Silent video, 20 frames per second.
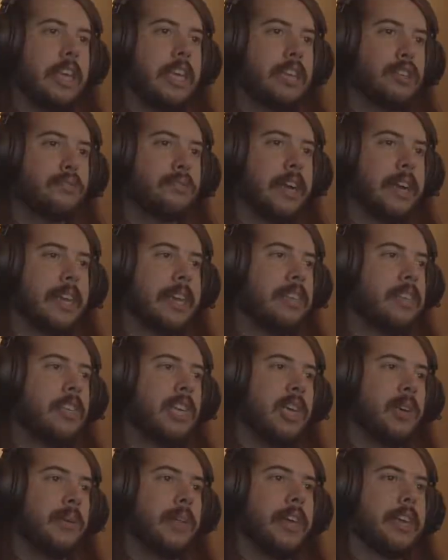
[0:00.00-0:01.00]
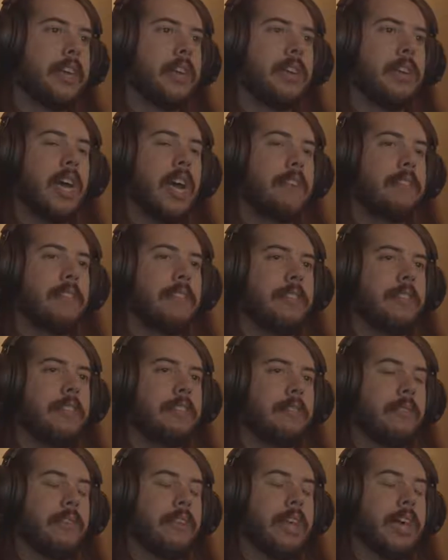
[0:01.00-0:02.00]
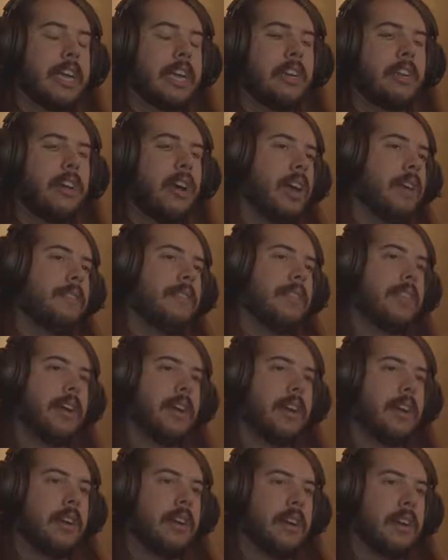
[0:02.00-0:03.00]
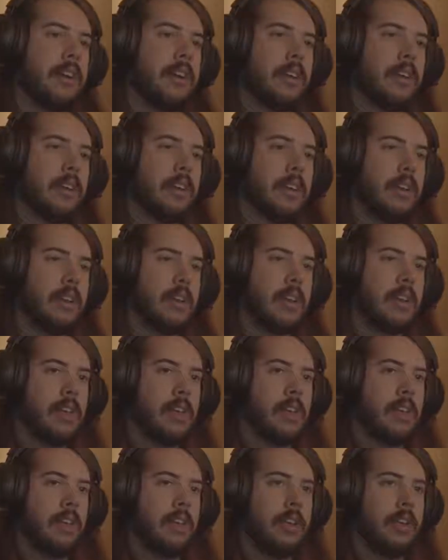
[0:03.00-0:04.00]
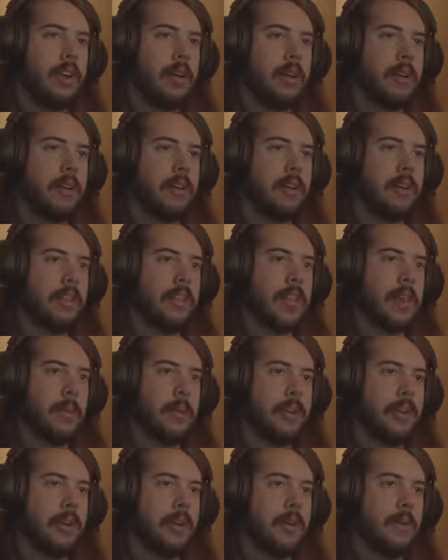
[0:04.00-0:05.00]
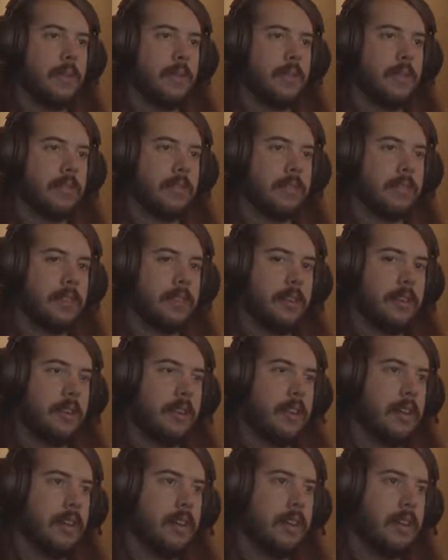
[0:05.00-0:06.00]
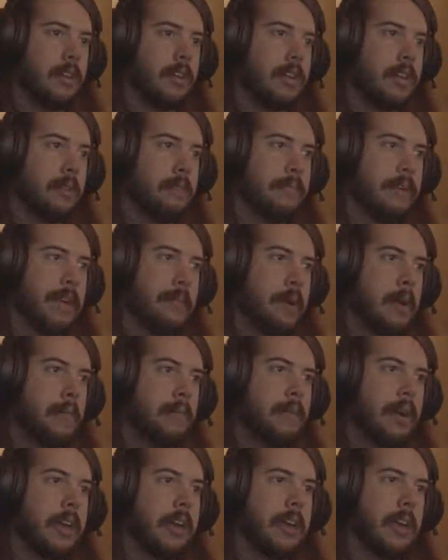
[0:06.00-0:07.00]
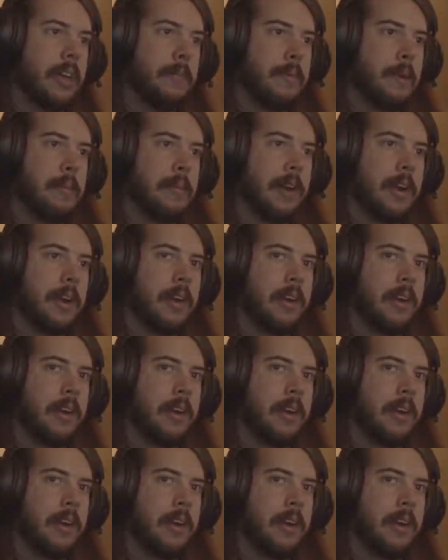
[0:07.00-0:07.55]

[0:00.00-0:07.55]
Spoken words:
just wreck into you like you're not even there. Here, there we go. Play my braking a bit better.